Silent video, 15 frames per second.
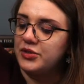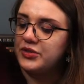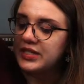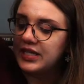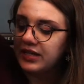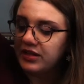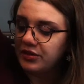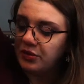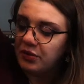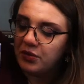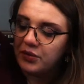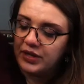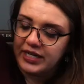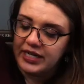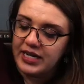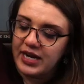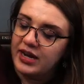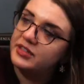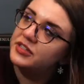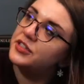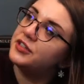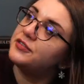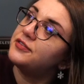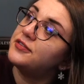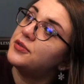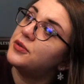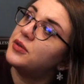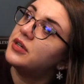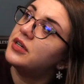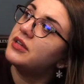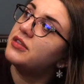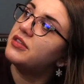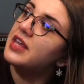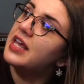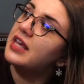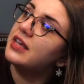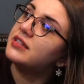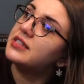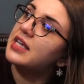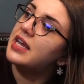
So it's like a little organizer for things.